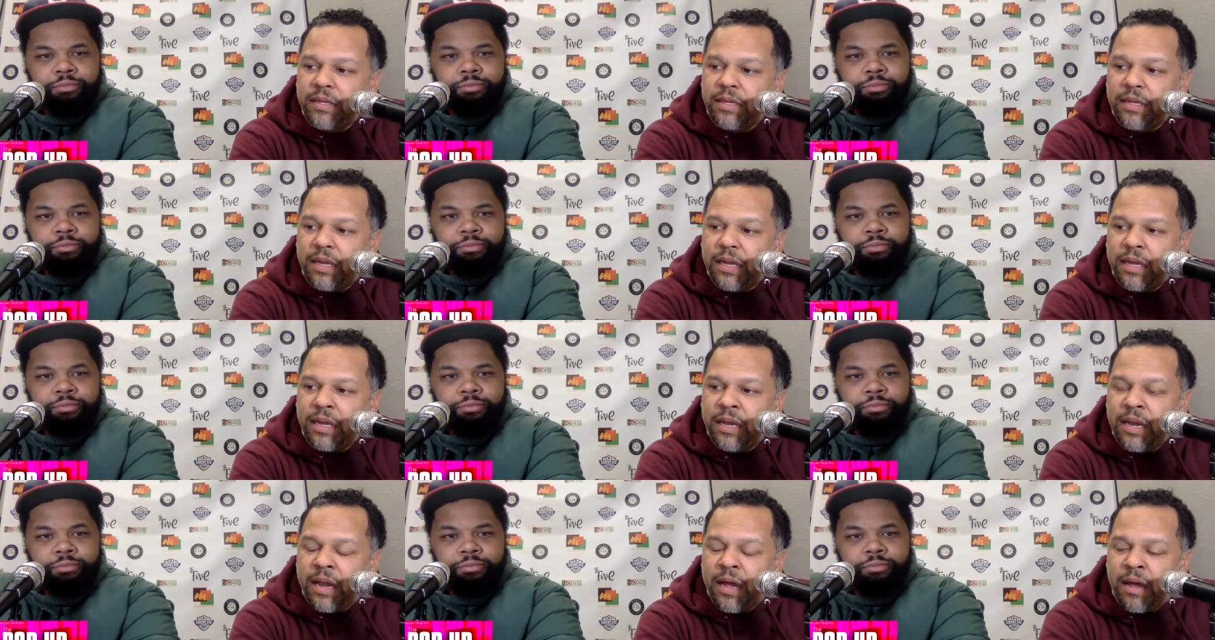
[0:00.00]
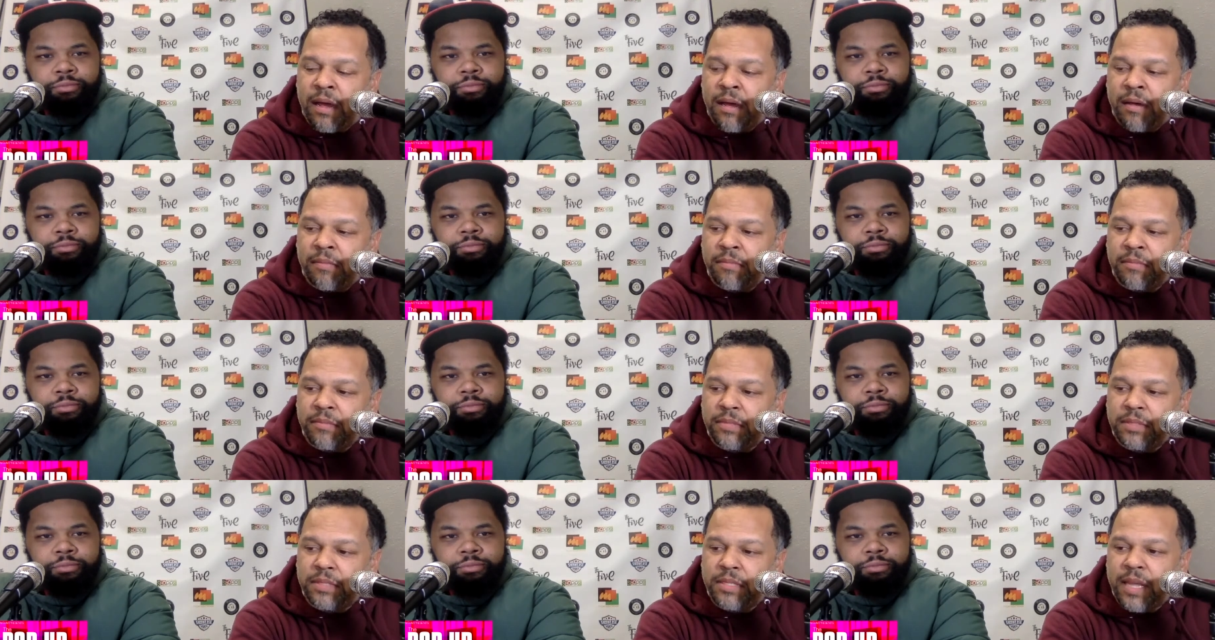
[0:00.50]
Speaker 1: and
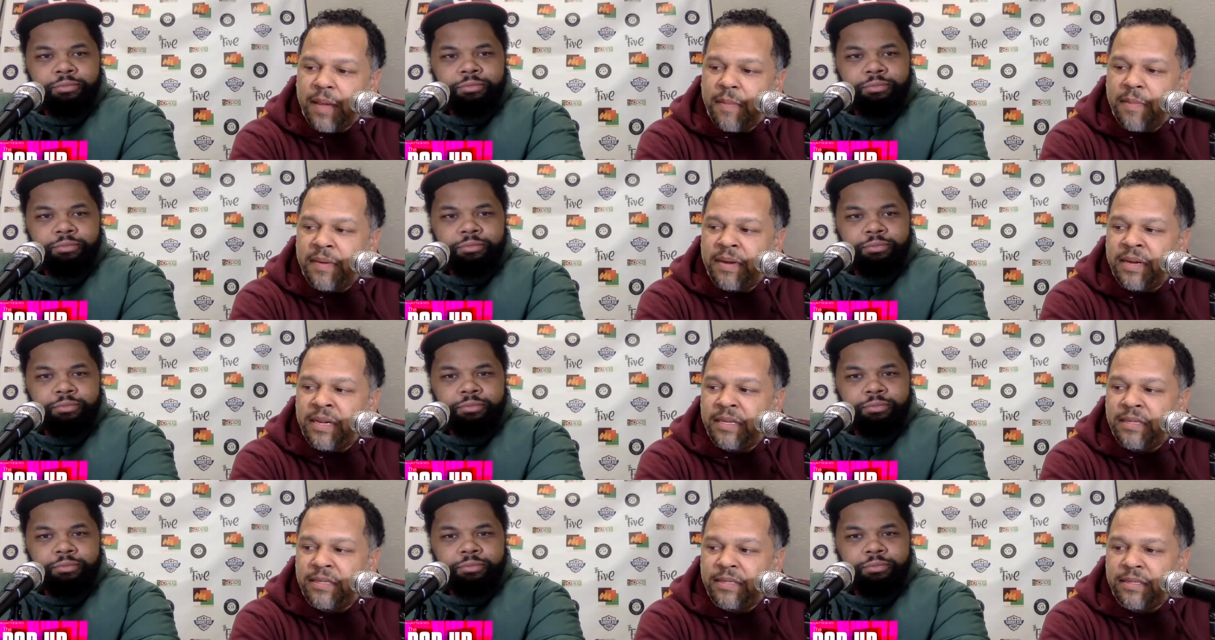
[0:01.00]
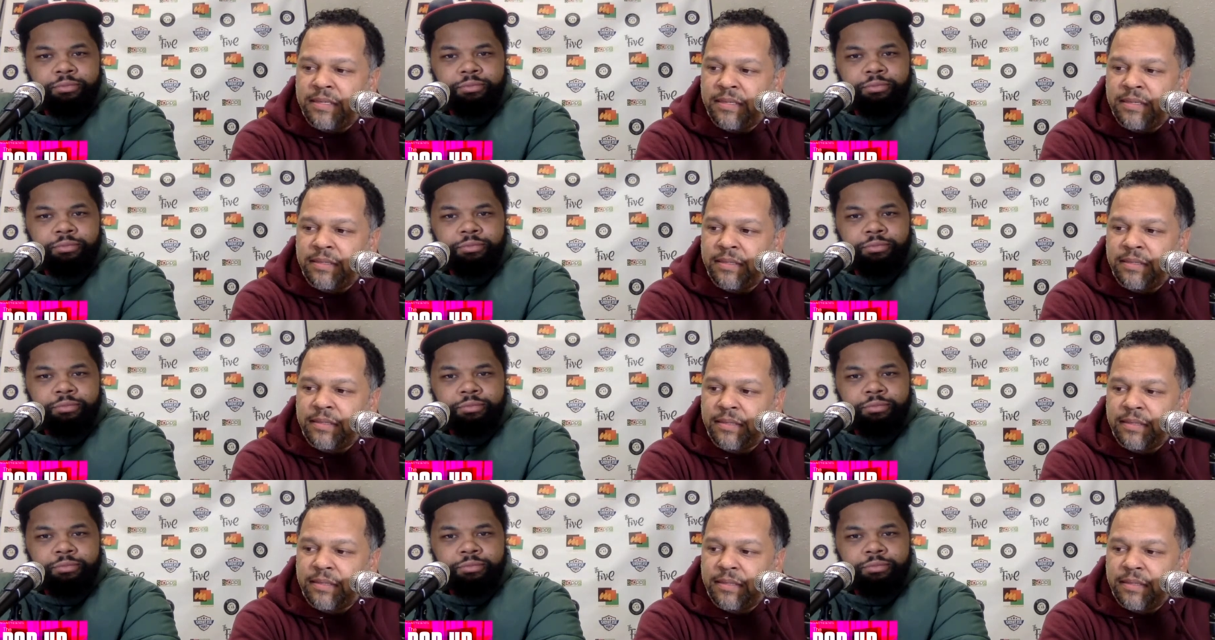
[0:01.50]
um, stepping
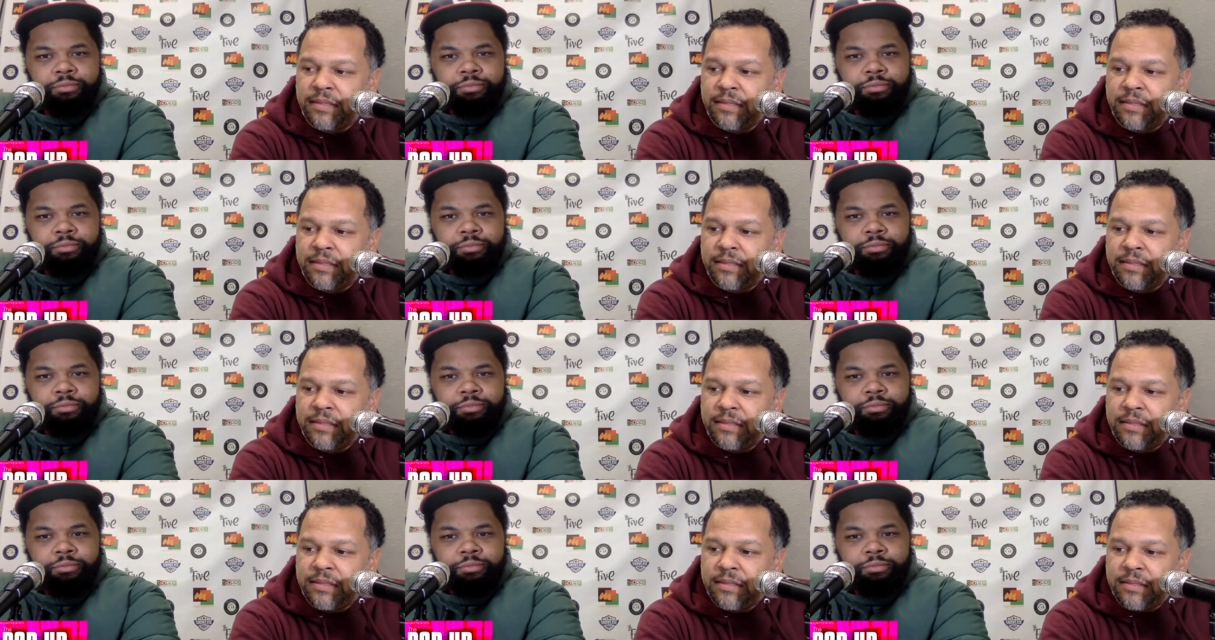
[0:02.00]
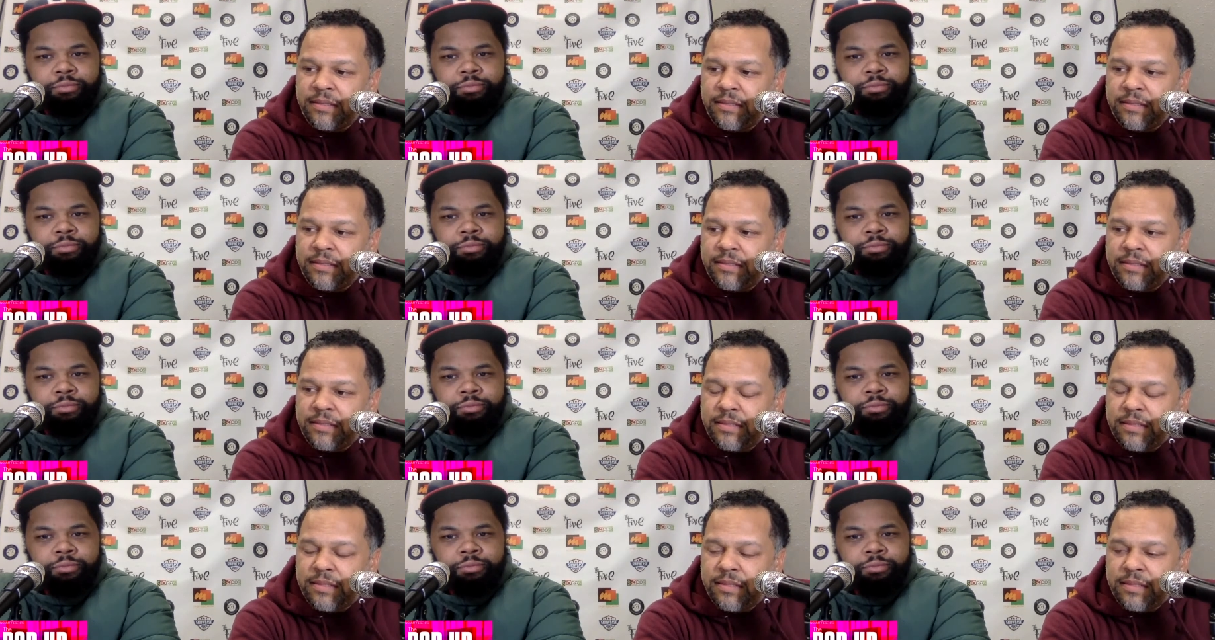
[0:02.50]
into
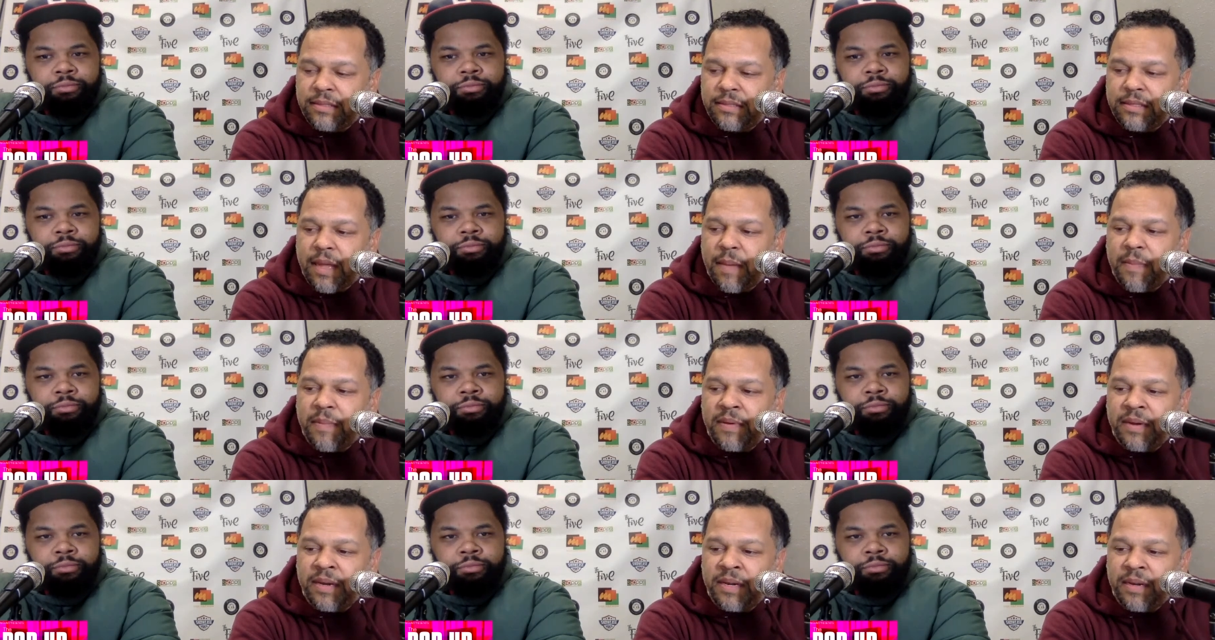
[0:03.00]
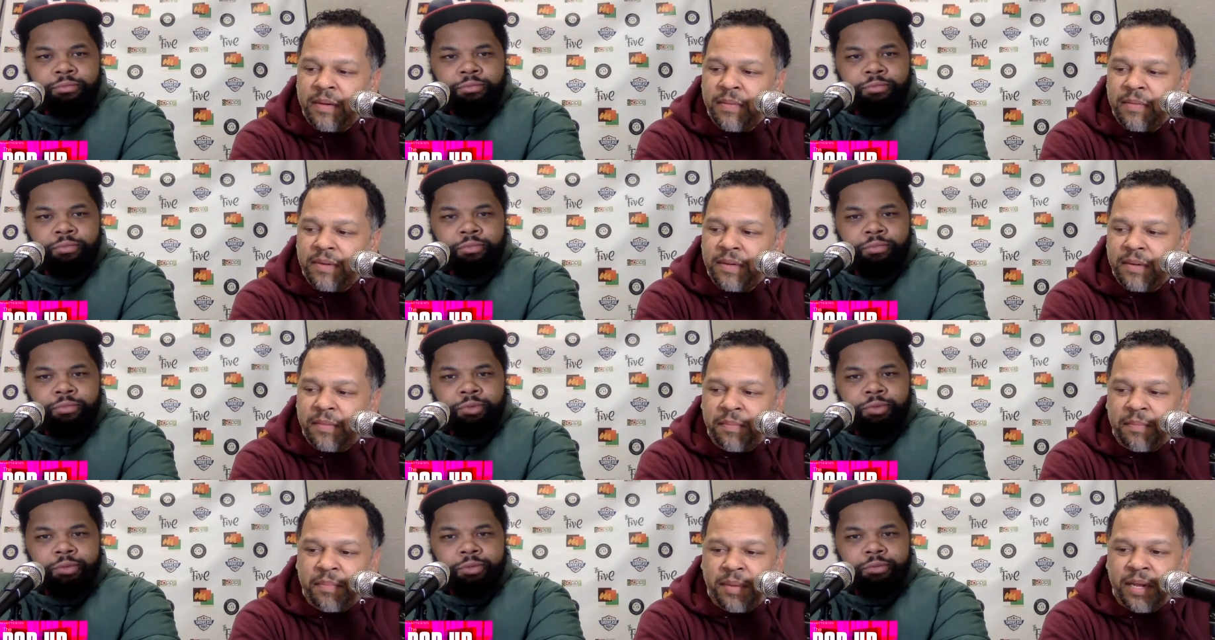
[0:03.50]
stepping into
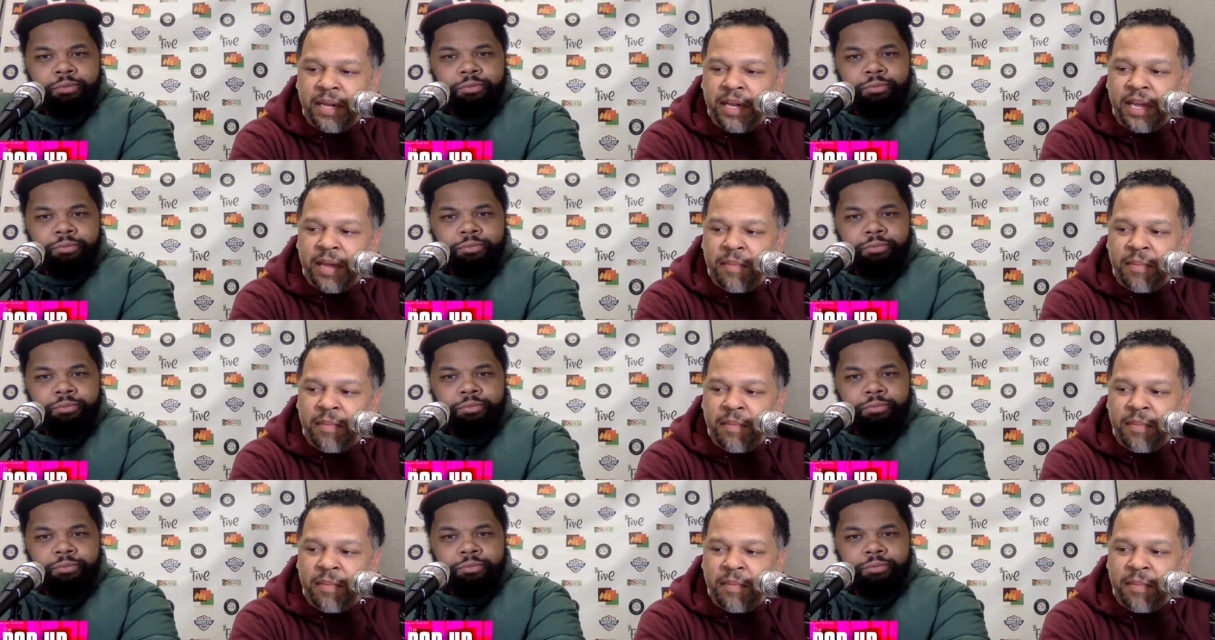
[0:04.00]
big